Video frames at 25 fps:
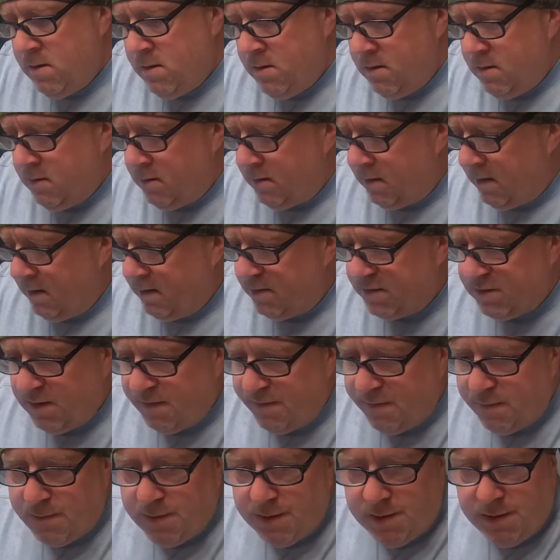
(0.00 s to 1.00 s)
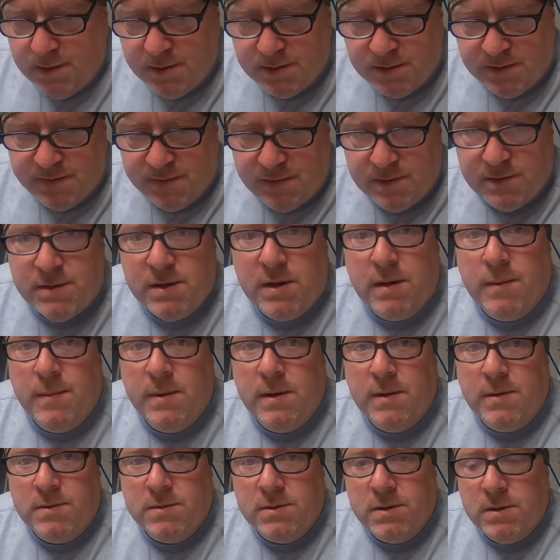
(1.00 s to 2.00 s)
in case I ever want to use it for something
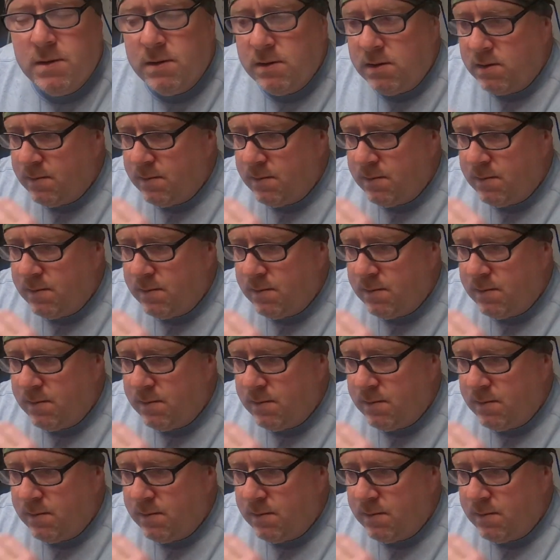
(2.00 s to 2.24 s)
else, you know